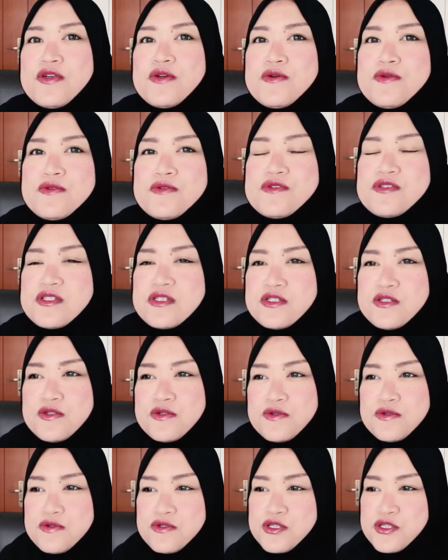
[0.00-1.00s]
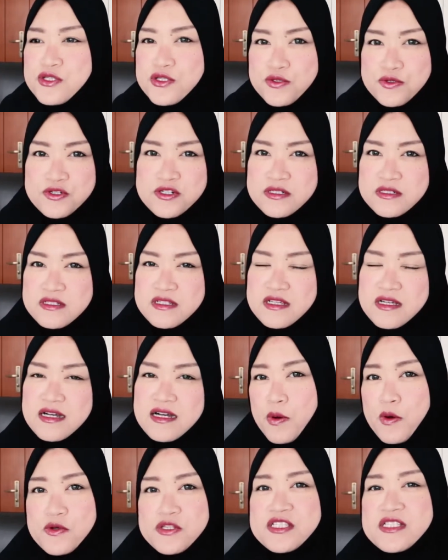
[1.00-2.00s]
use to suit
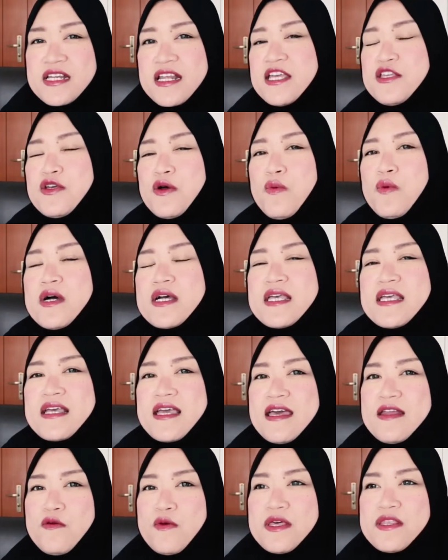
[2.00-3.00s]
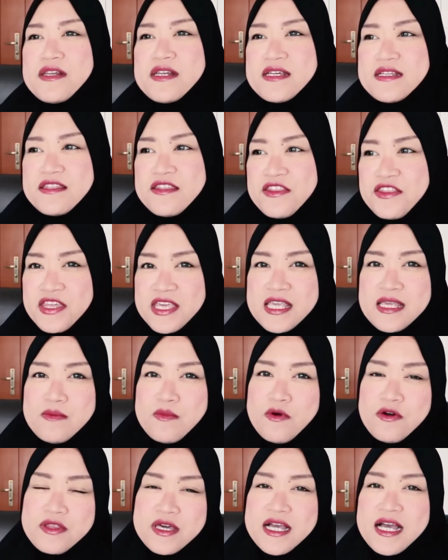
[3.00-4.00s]
the poster that you're working at, whether the
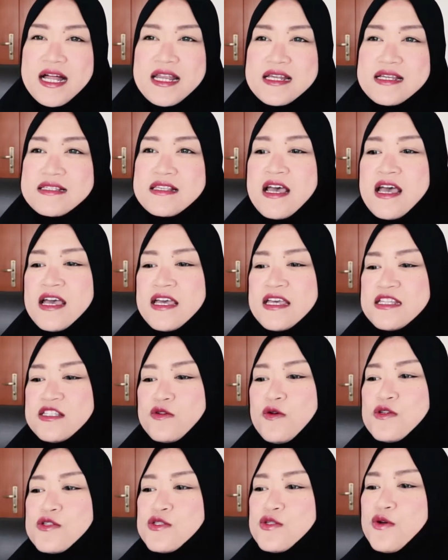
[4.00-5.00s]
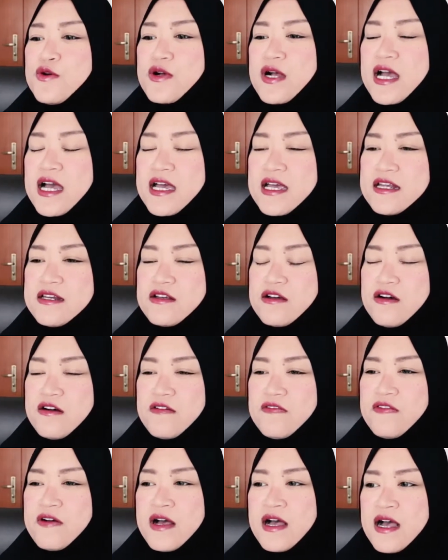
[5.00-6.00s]
theme or the colors. It's also kind
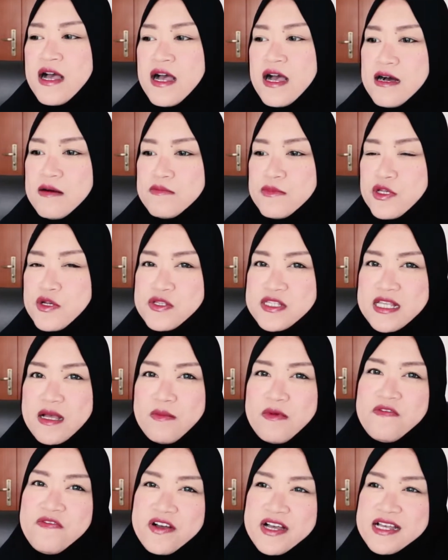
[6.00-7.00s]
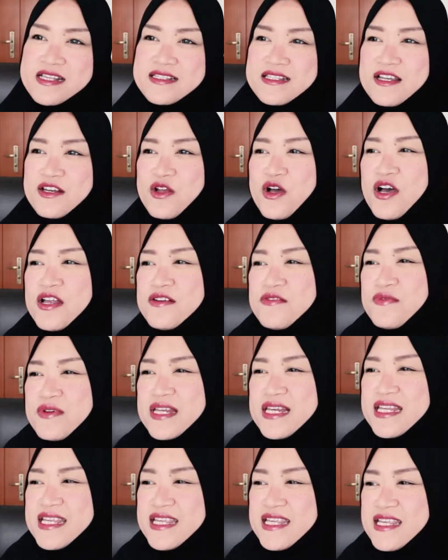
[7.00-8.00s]
of some of us are not
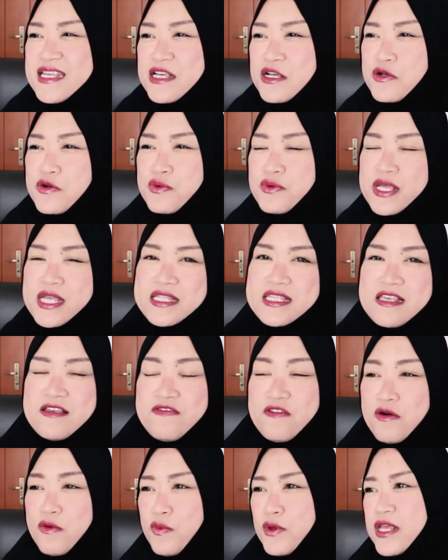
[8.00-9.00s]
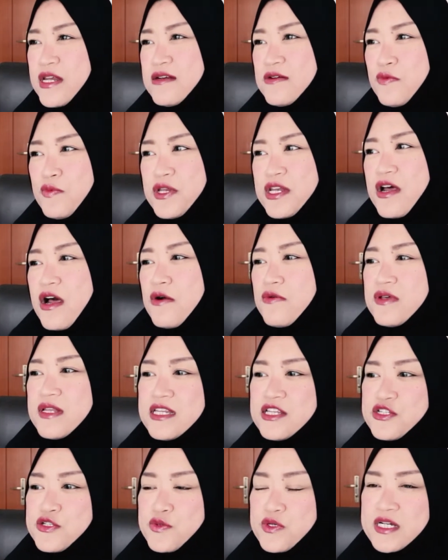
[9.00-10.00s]
really creative, or we're not
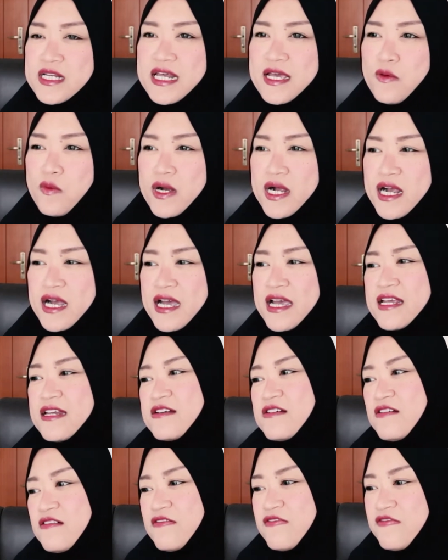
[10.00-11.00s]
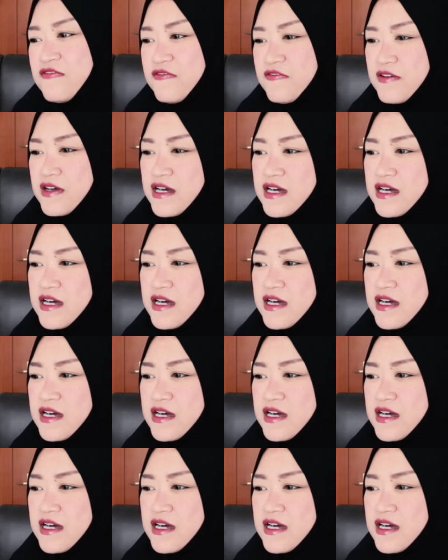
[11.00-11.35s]
really sure like what kind of